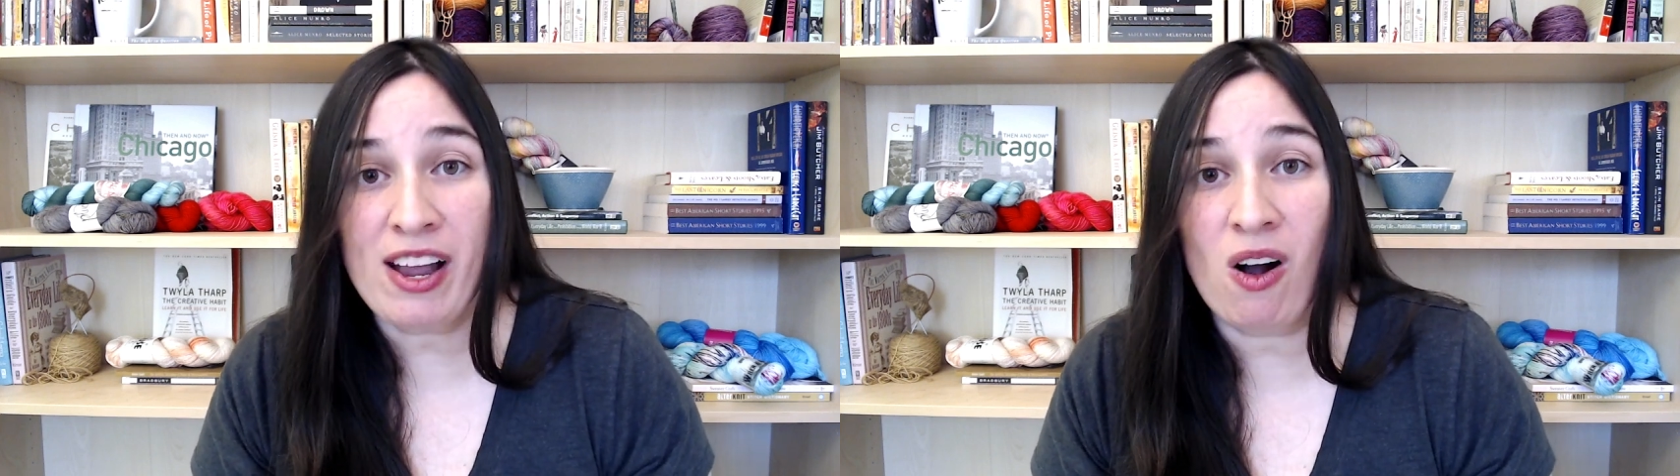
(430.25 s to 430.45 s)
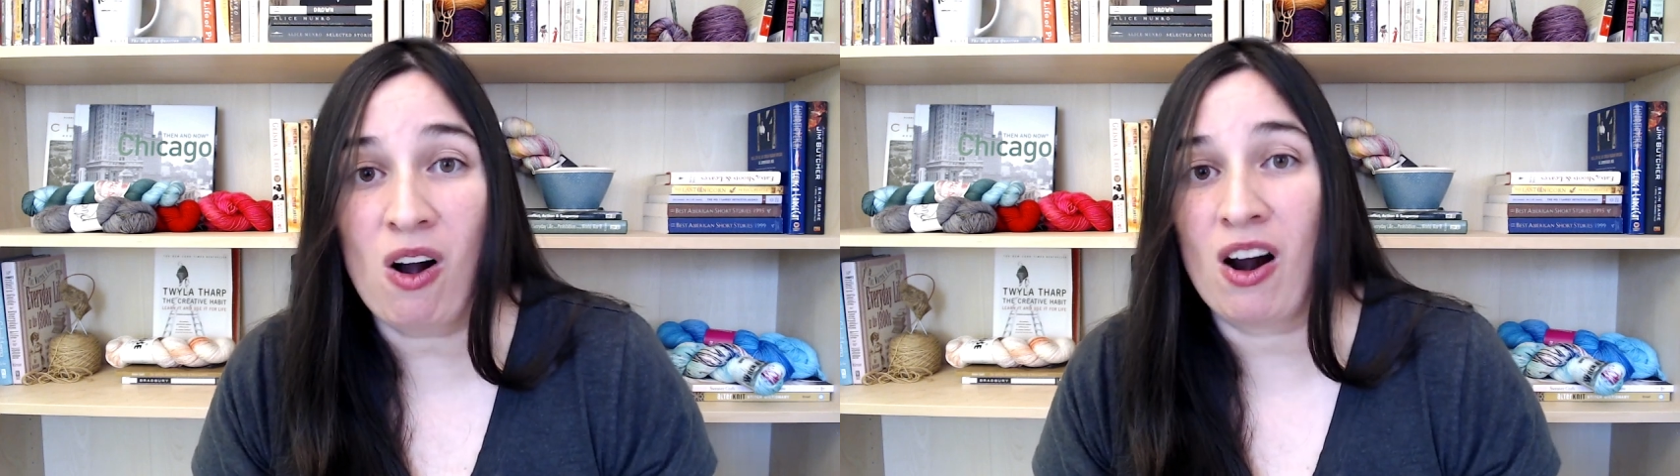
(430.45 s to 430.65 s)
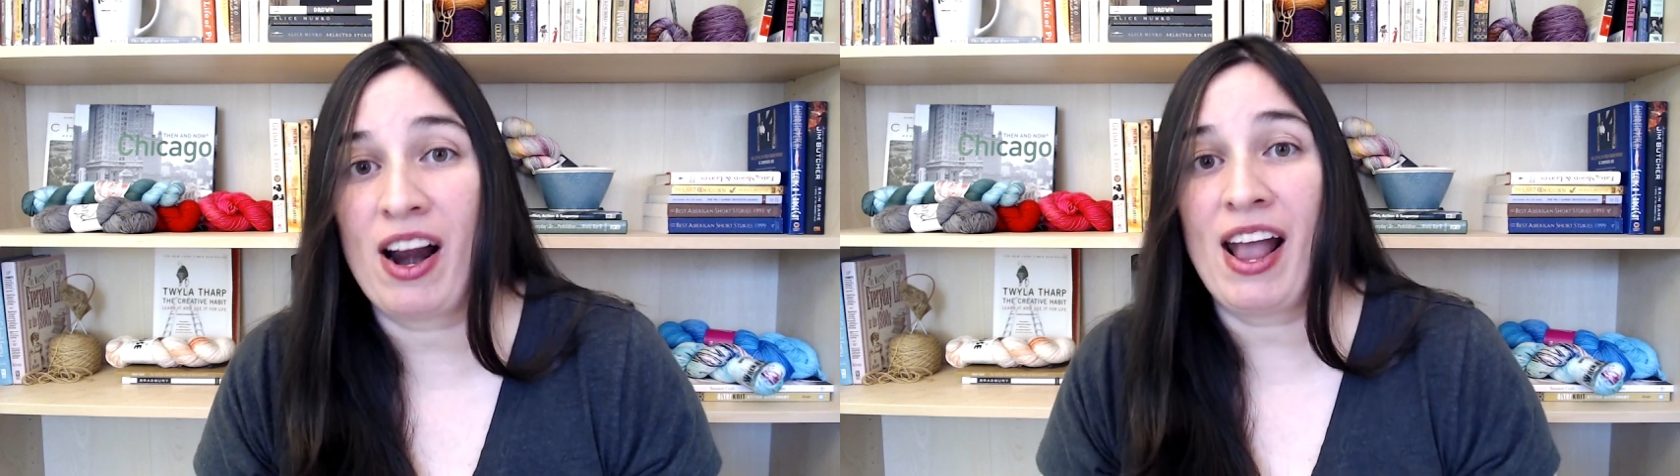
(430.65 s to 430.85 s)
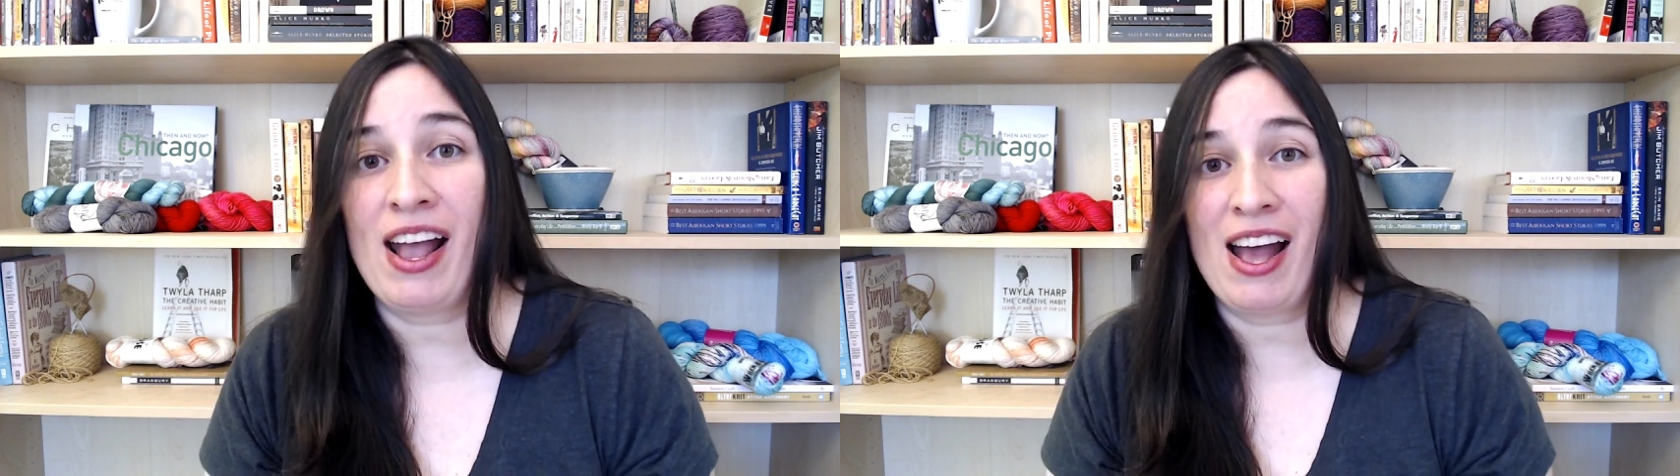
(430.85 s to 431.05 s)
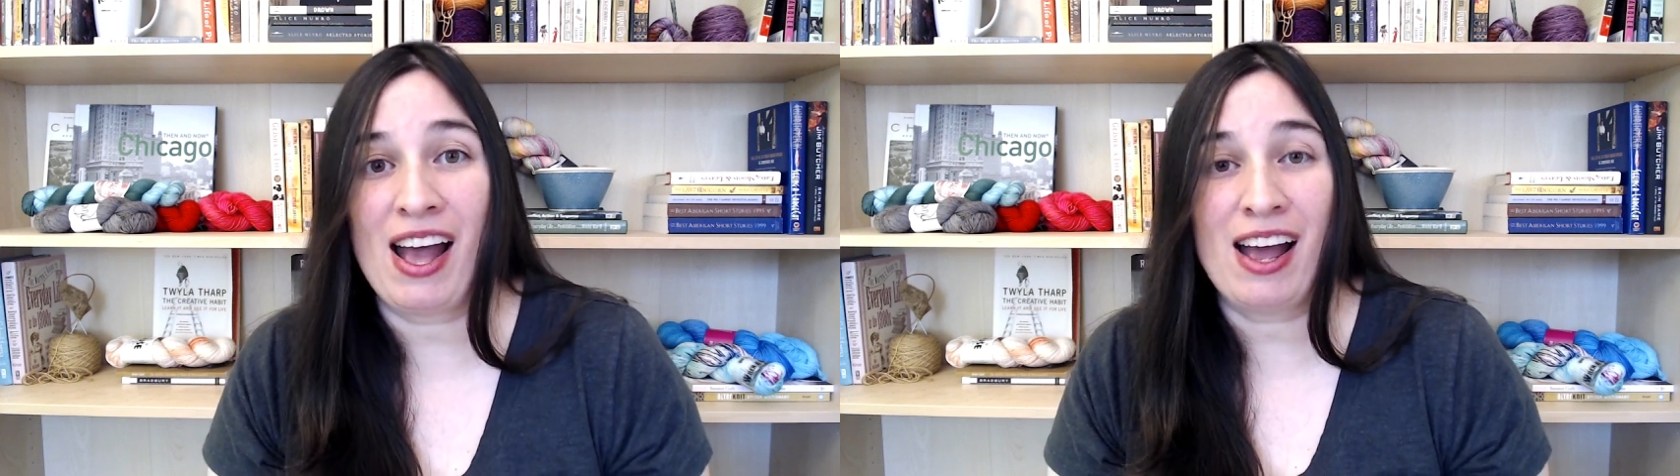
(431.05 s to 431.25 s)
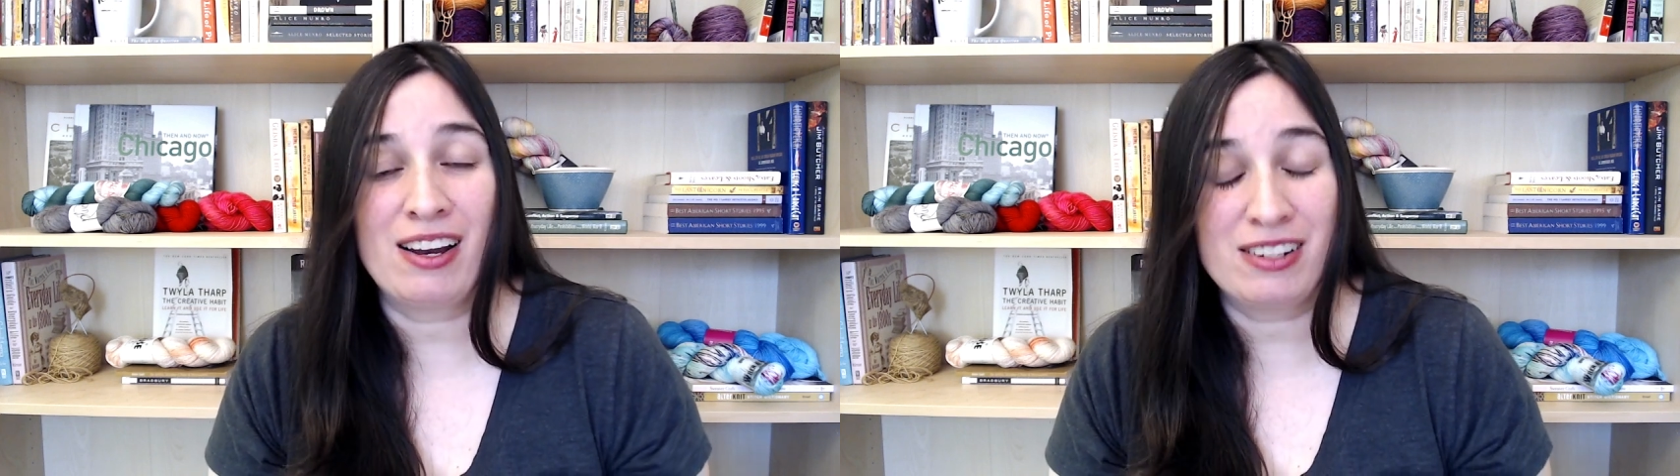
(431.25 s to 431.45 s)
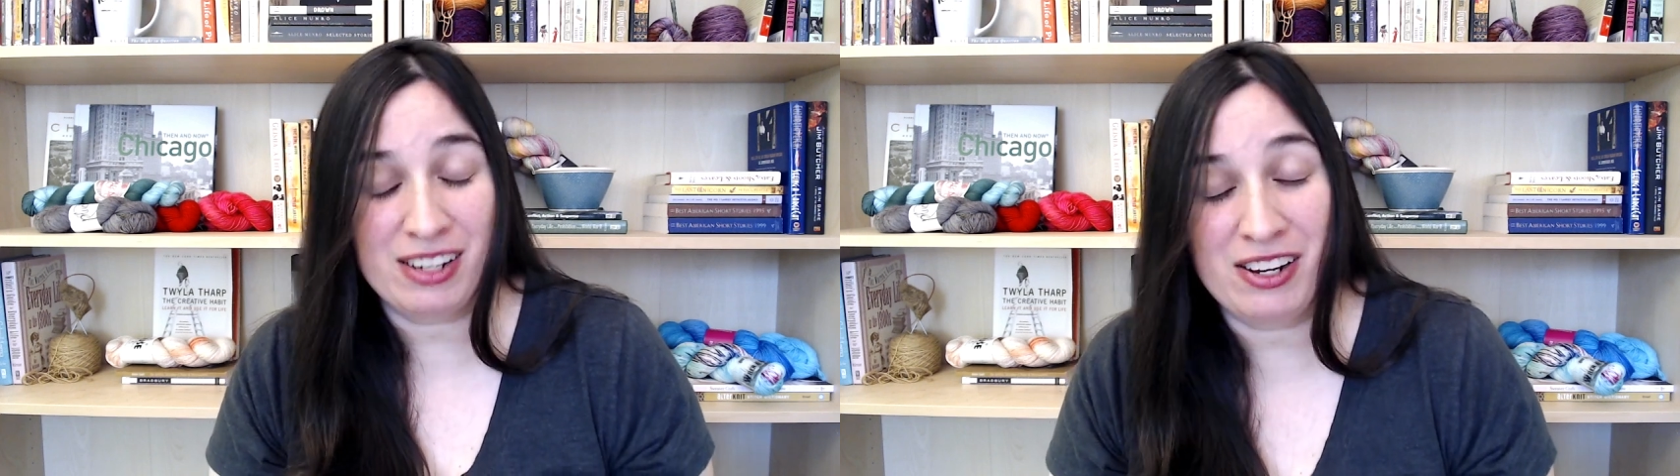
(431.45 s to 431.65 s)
are and,